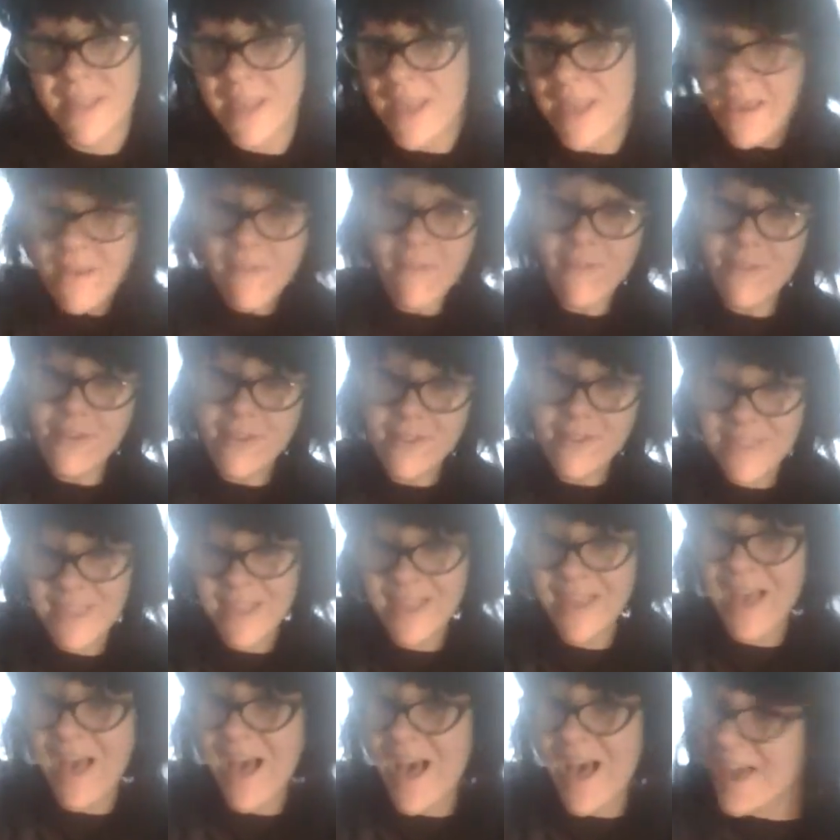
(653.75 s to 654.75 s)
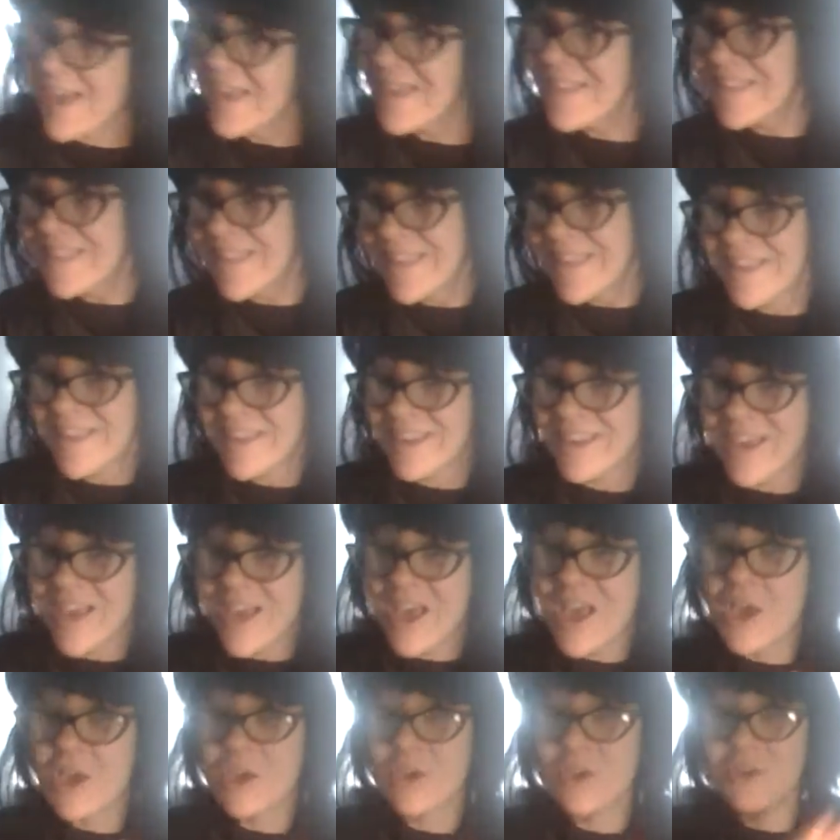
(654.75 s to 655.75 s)
Everything I think
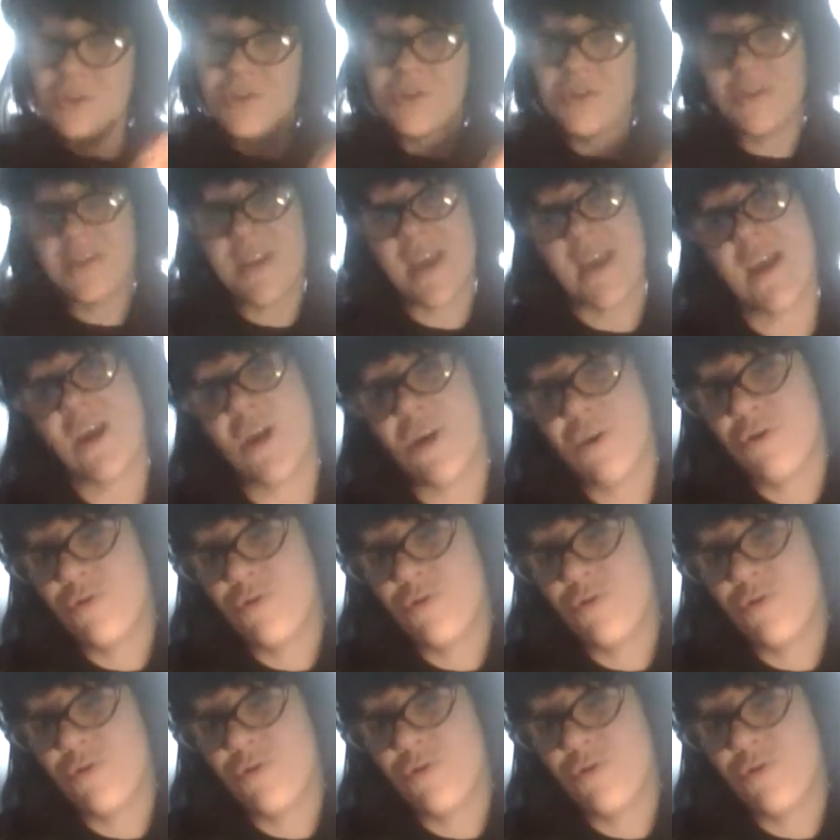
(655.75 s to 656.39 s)
you should take